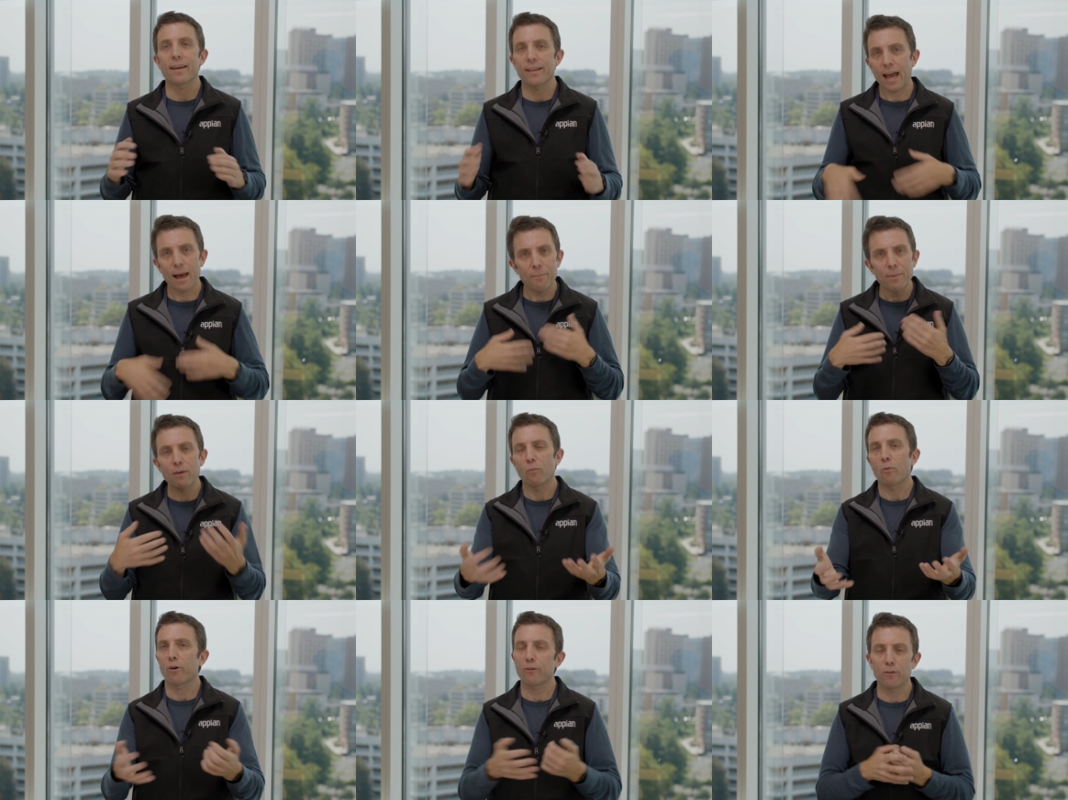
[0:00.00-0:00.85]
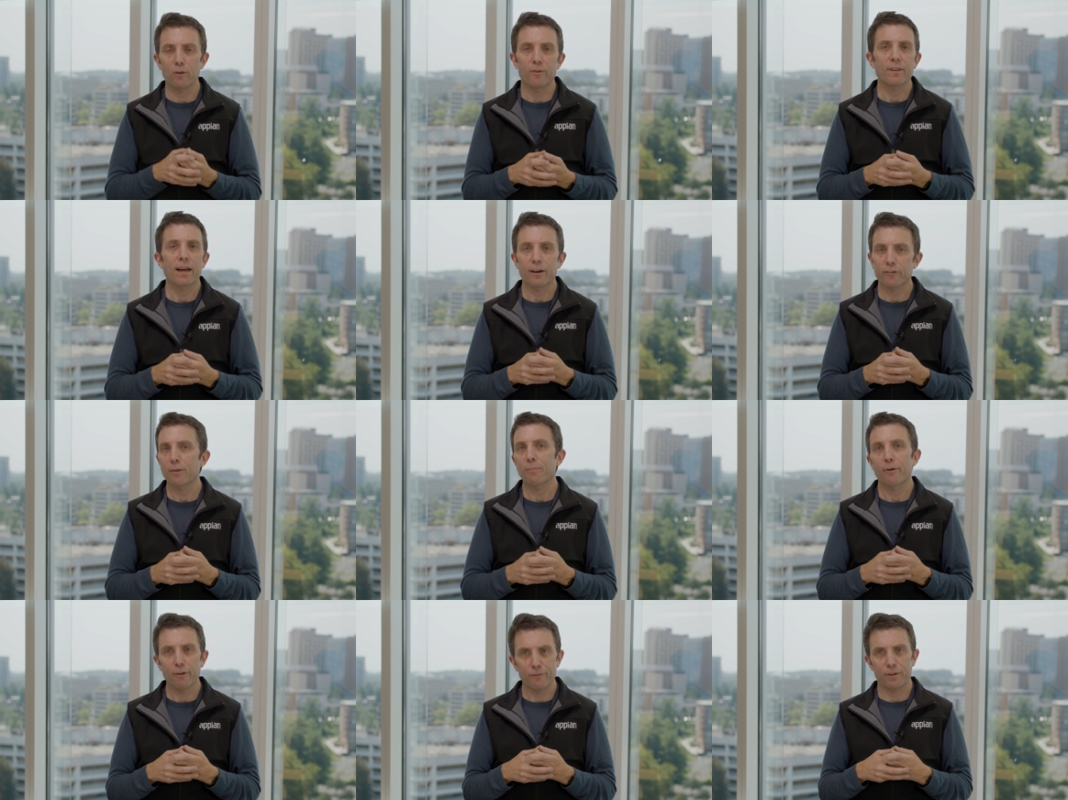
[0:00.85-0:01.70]
And Appian workflow is actually
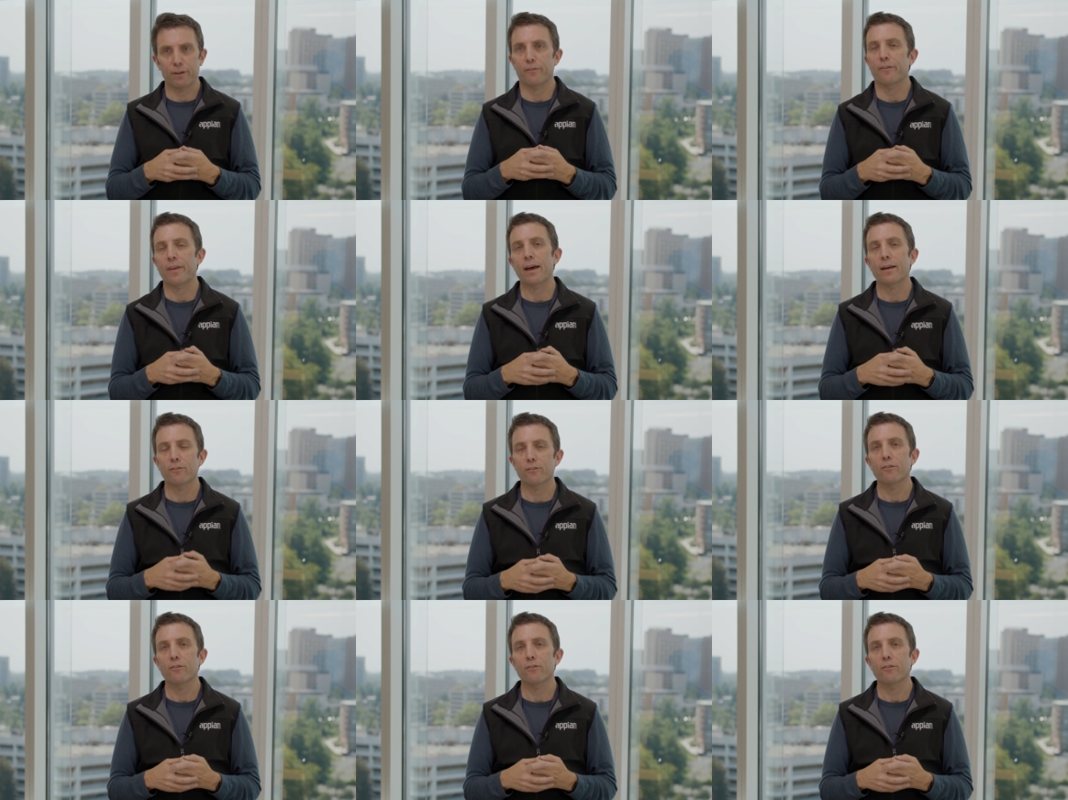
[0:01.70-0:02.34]
perfect for that.